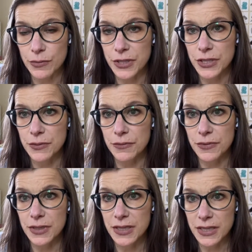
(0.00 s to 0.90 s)
which
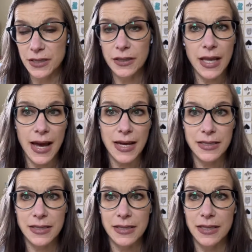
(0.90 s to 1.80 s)
still
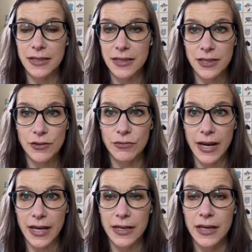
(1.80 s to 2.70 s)
lasts and is still
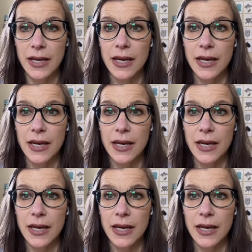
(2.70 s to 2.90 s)
read,